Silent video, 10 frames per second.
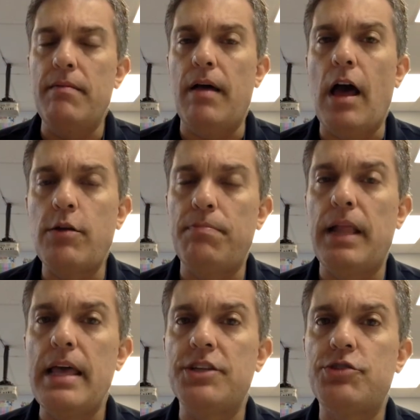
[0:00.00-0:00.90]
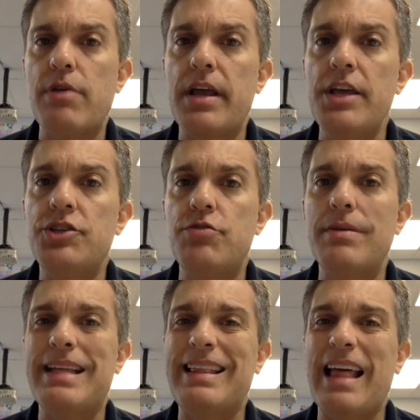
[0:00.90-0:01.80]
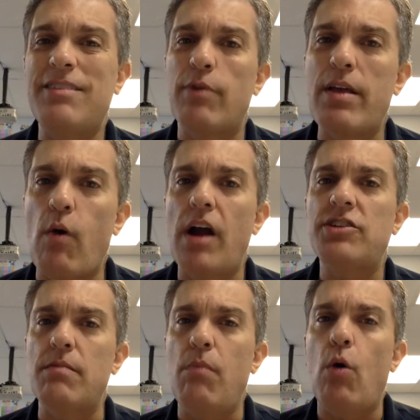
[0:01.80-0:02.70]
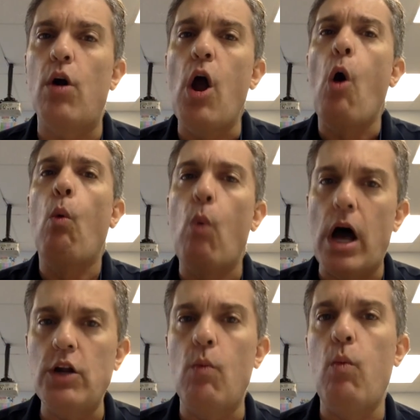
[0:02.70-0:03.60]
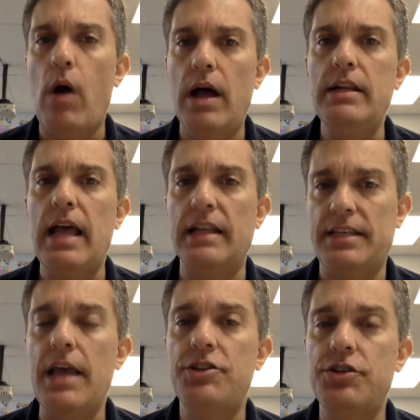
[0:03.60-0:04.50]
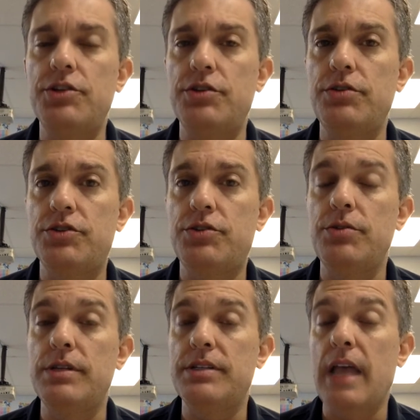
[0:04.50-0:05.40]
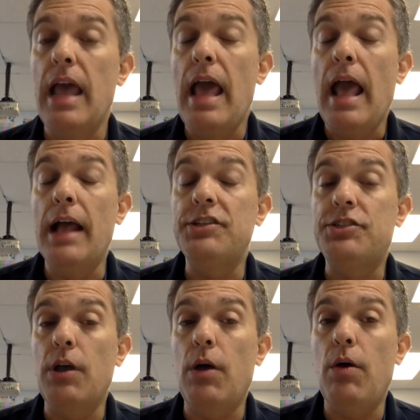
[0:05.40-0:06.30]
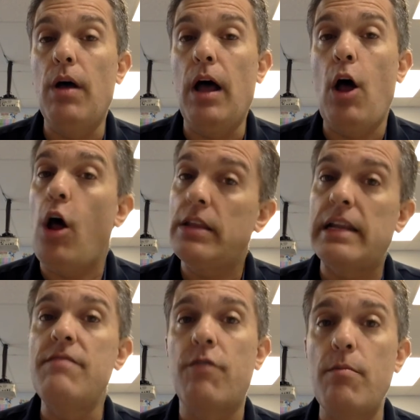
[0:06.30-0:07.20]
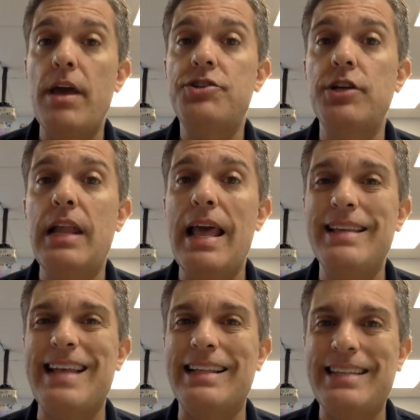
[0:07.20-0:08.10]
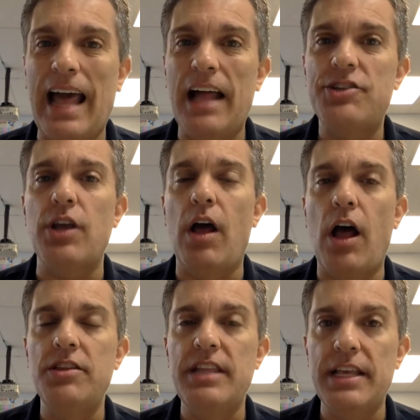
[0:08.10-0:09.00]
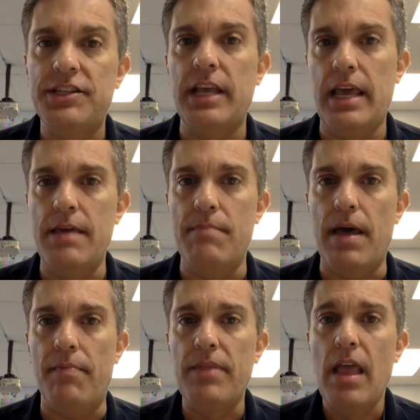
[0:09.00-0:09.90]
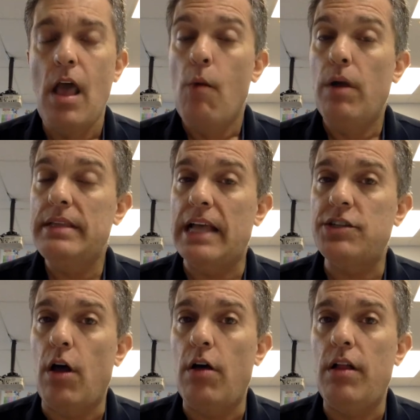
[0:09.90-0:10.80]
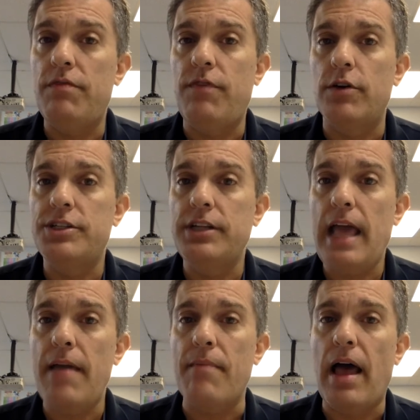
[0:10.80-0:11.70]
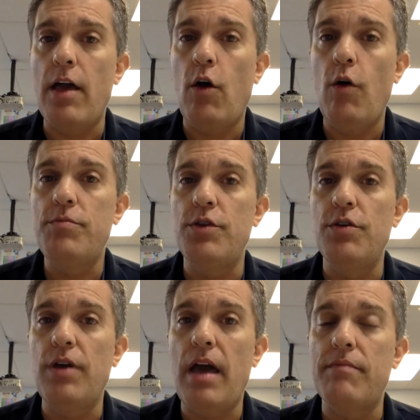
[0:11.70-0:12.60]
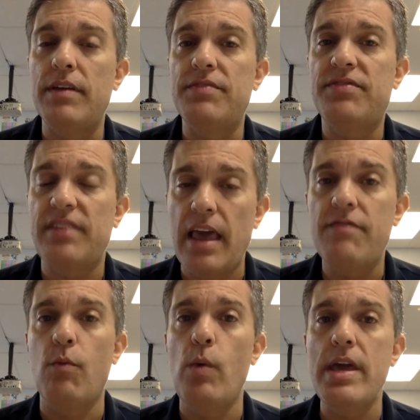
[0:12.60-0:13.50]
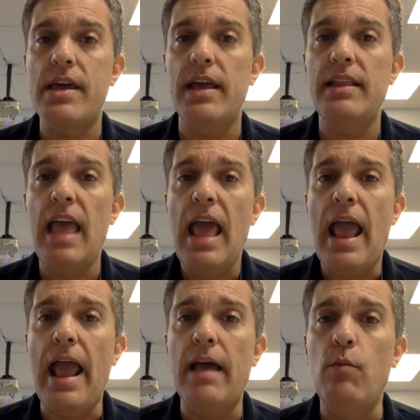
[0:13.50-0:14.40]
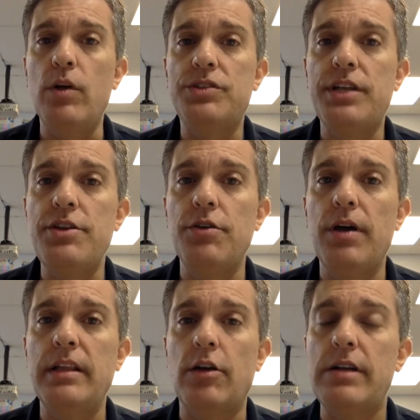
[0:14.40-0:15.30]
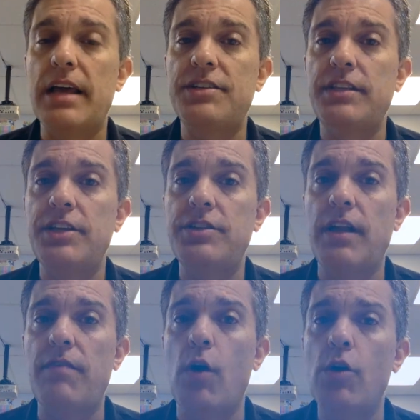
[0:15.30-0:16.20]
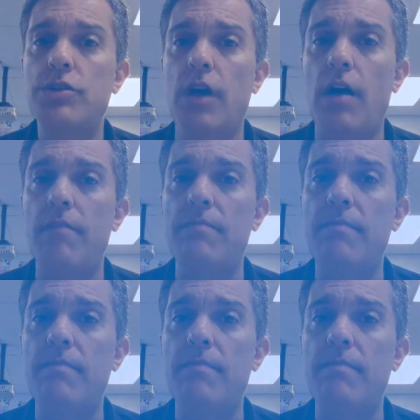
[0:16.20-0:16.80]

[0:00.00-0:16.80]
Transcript: how to play a string instrument, and that requires a more one-on-one attention to the students. And so all that information is attached on this email. Well, that's all for today. I hope you have a safe weekend, and we'll see you in our next edition of Hooks on